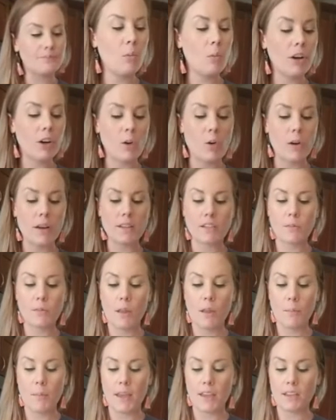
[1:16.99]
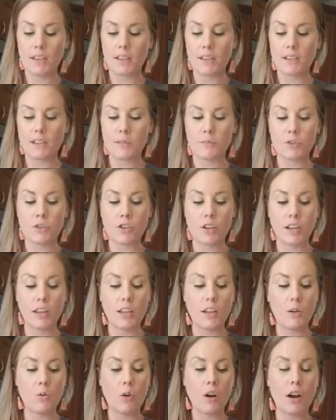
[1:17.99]
We're going to be making some
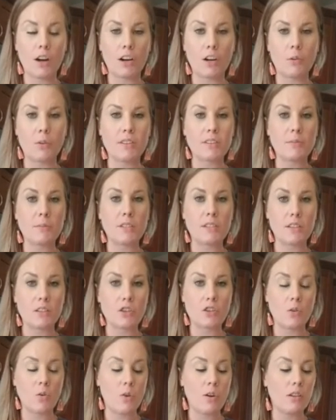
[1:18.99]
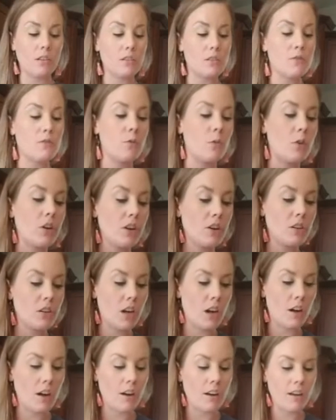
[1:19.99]
drinking water with some essential oils for your
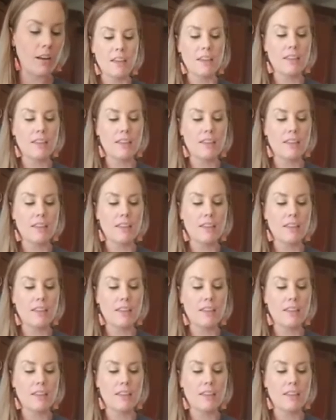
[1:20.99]
dog.